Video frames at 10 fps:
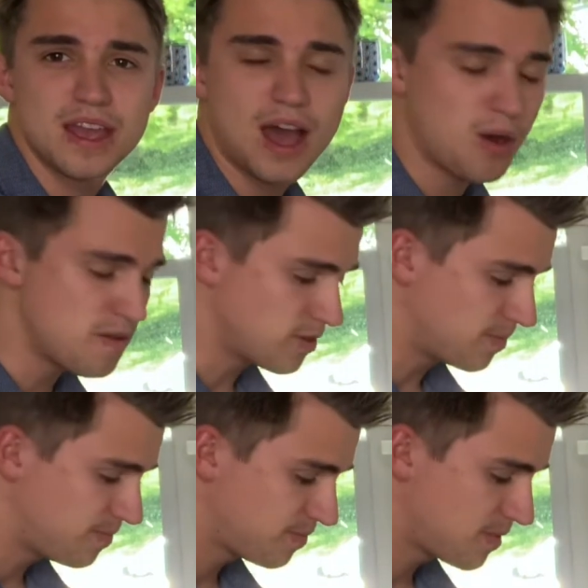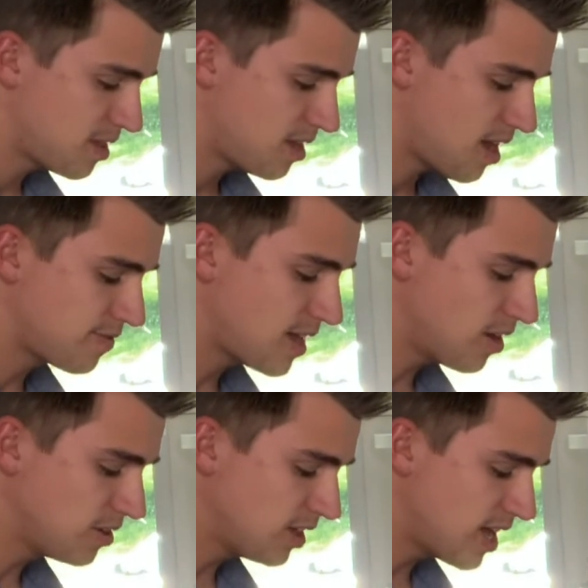However, I've
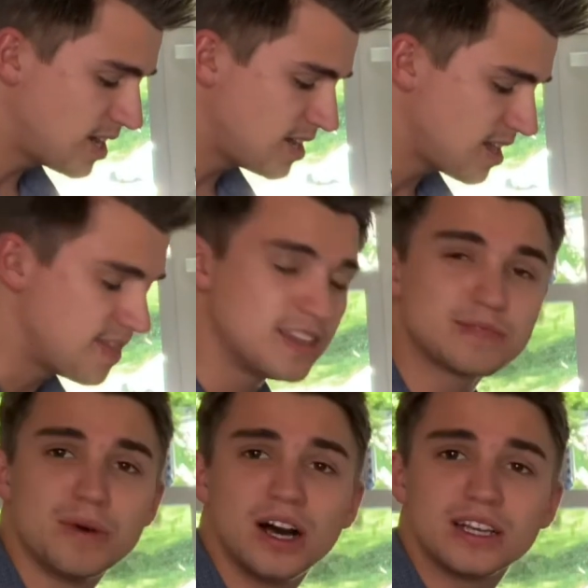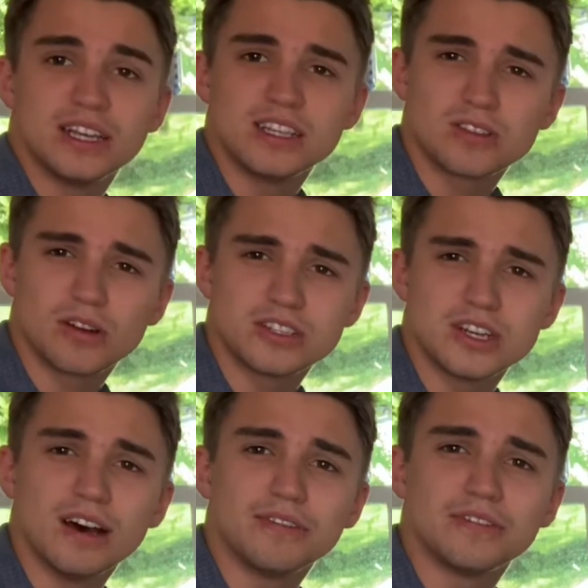calculated, and this mug is large
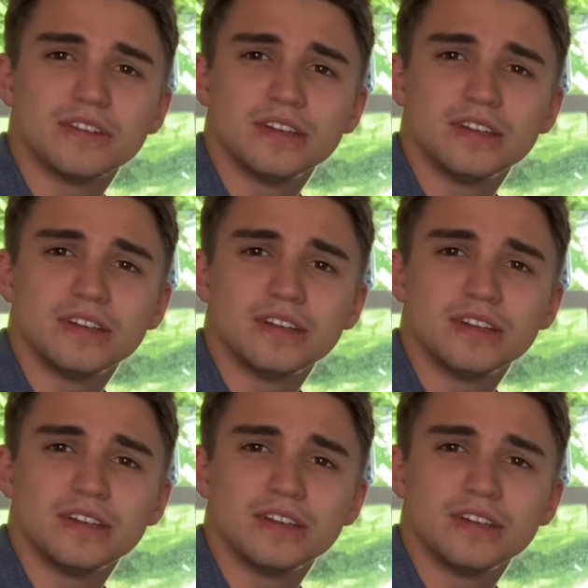enough